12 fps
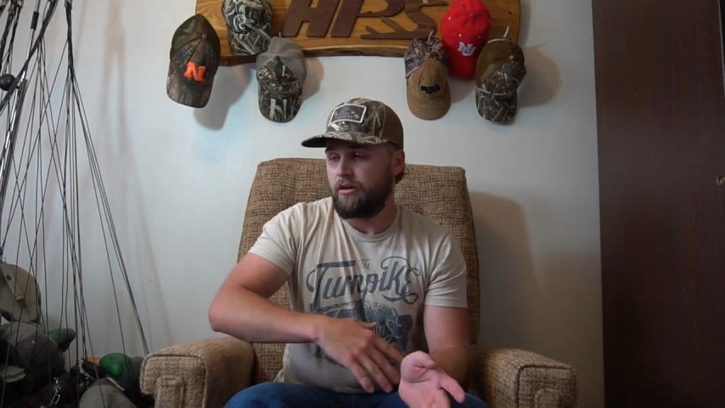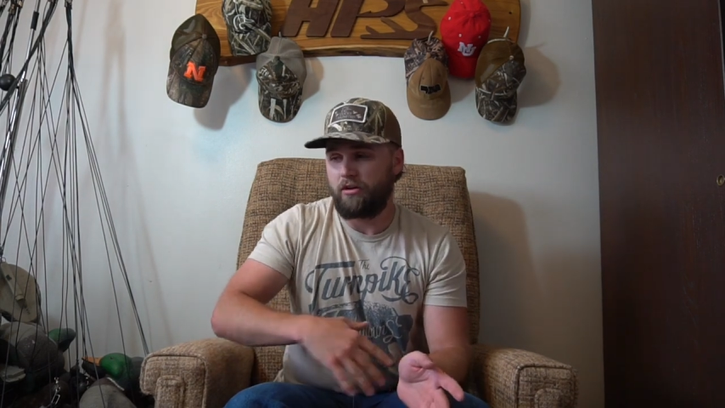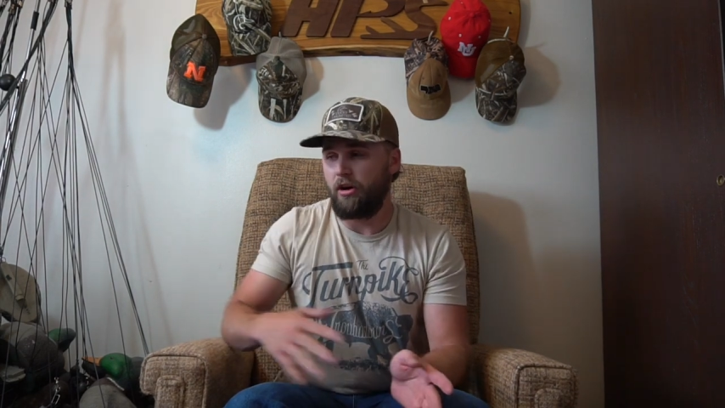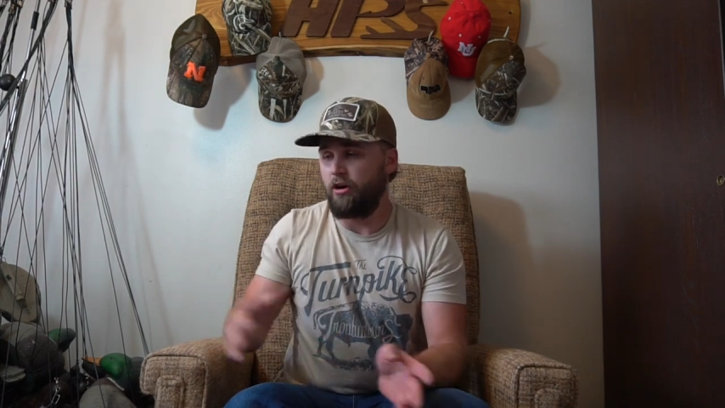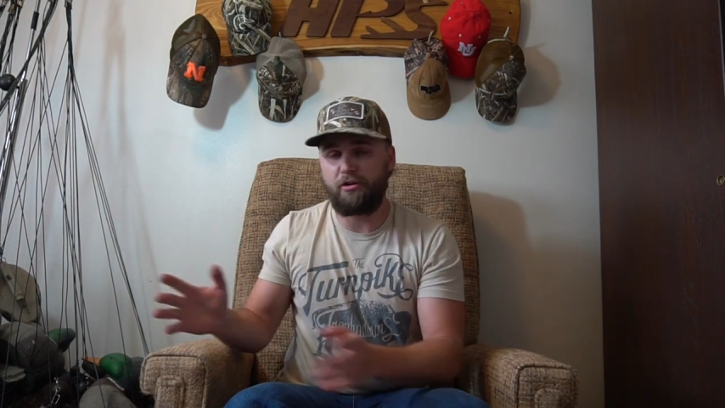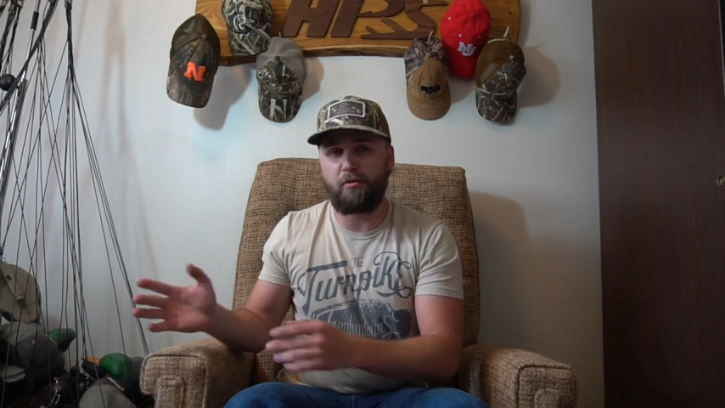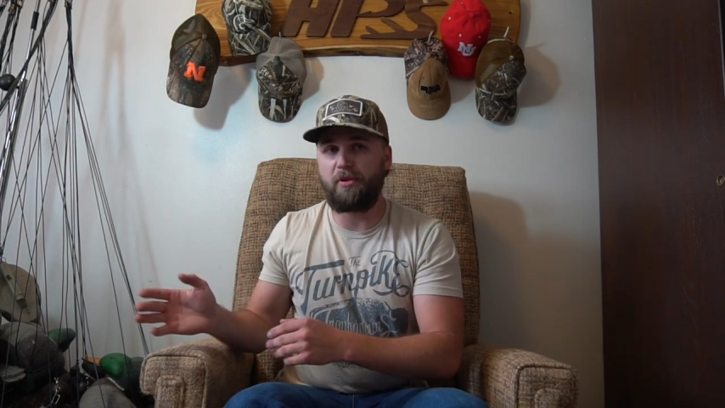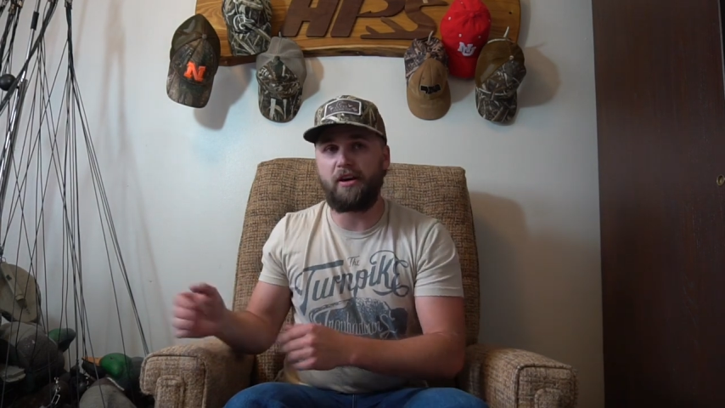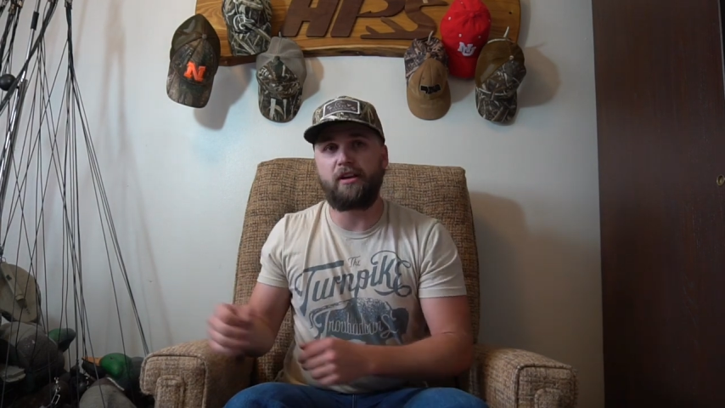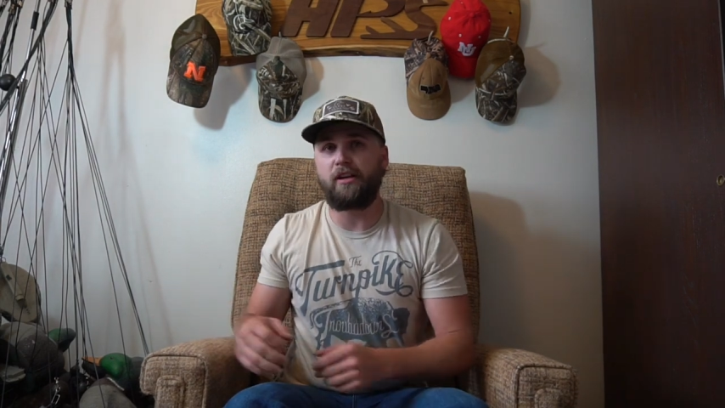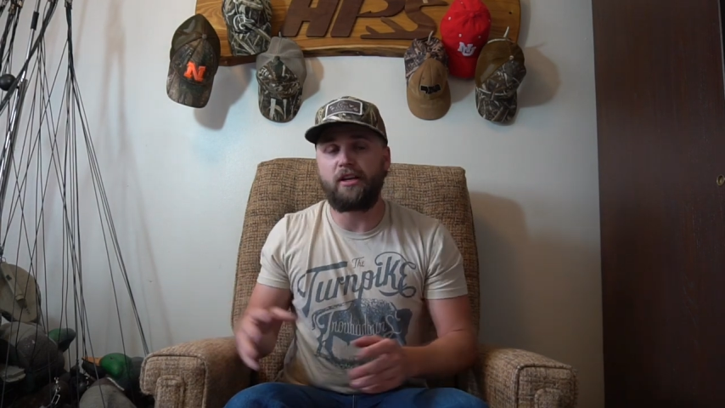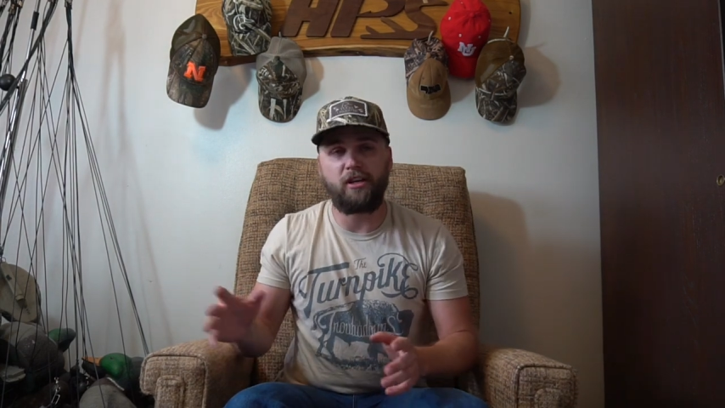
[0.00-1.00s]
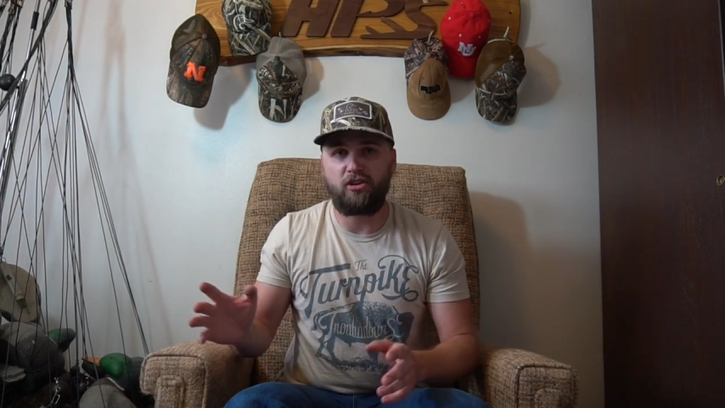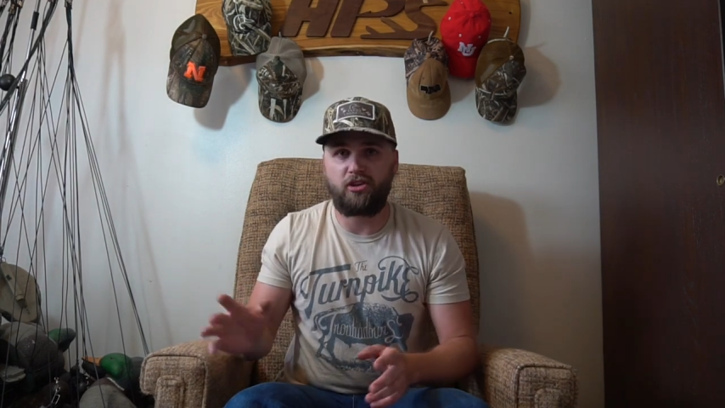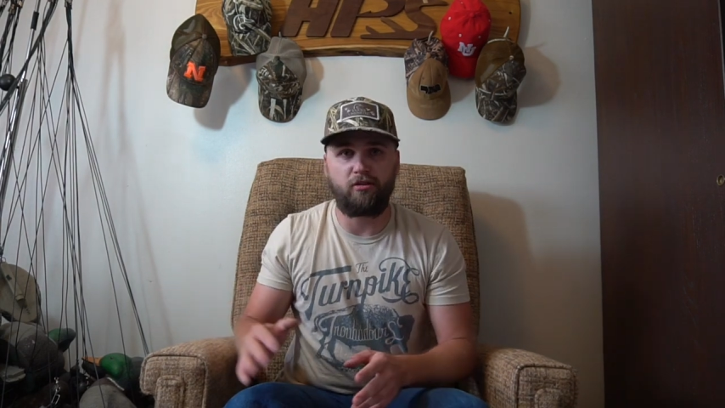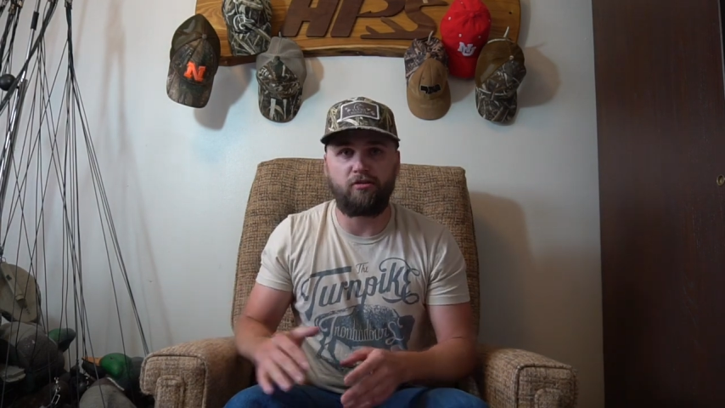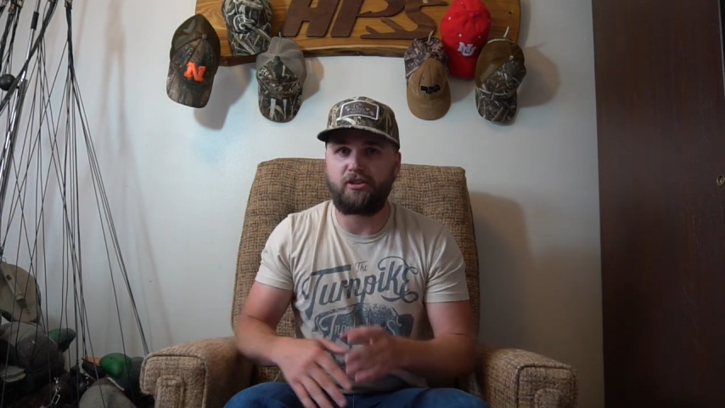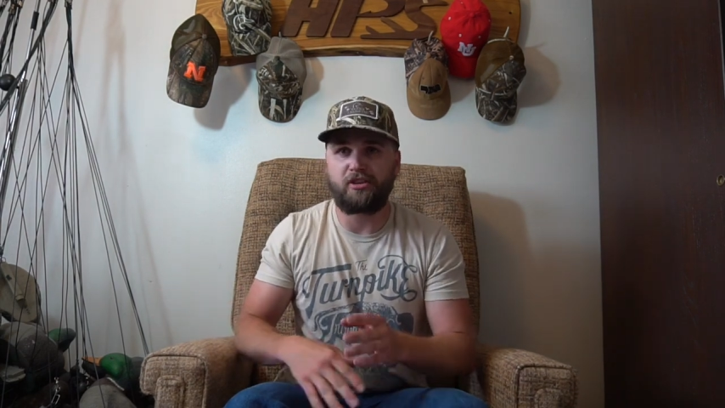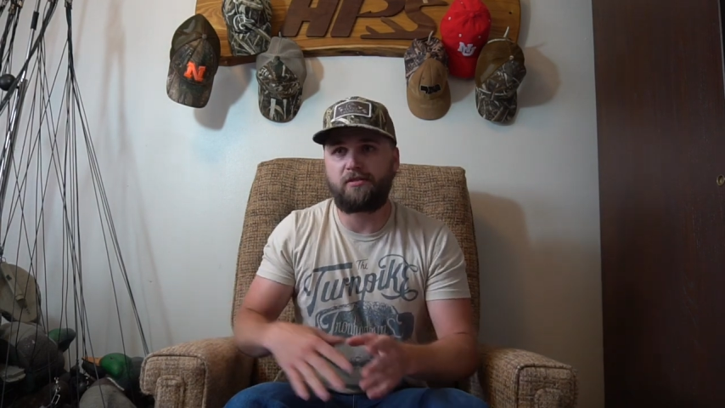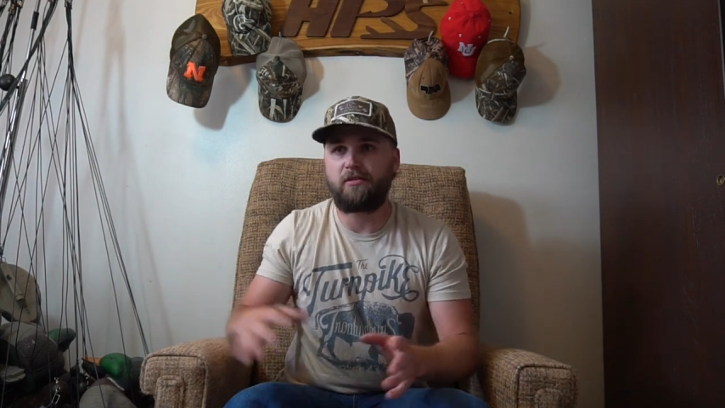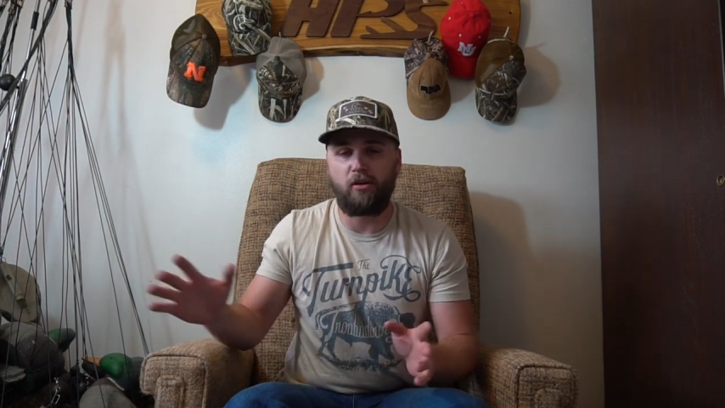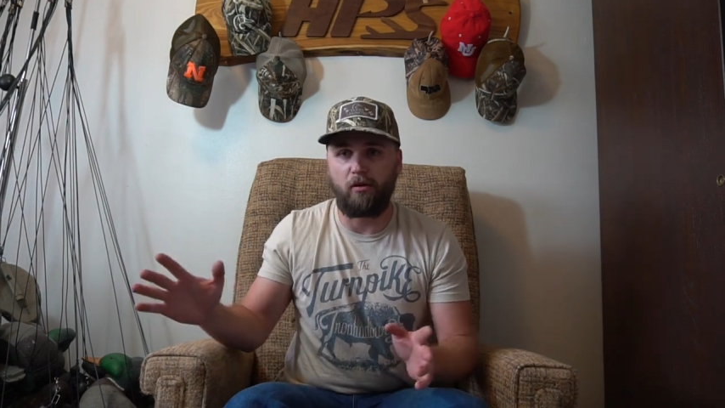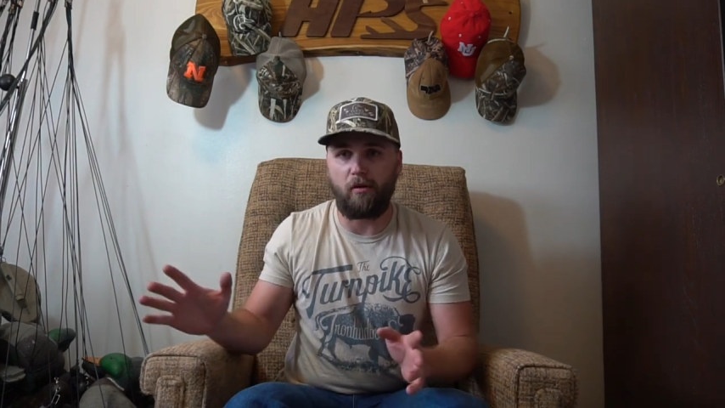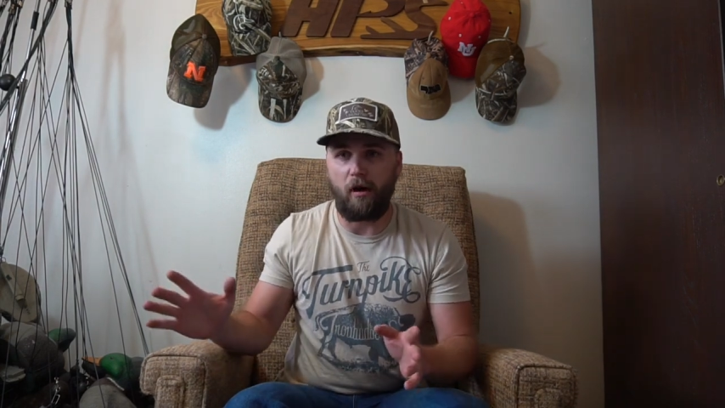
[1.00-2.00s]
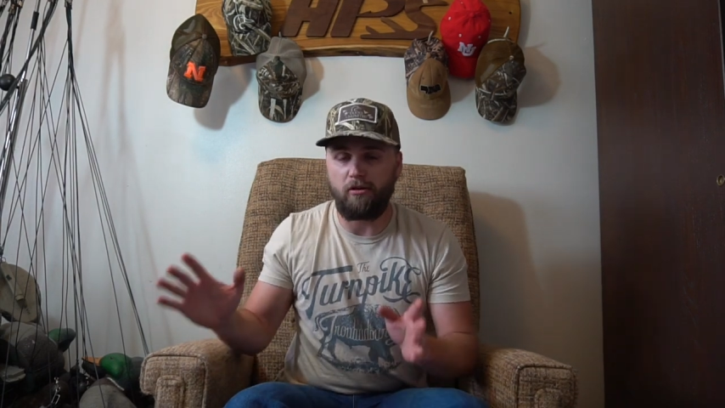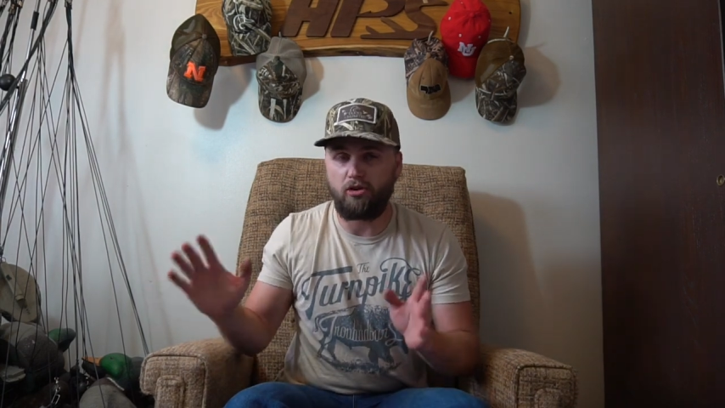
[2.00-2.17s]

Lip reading: call your buddy a hen shooter just, you know,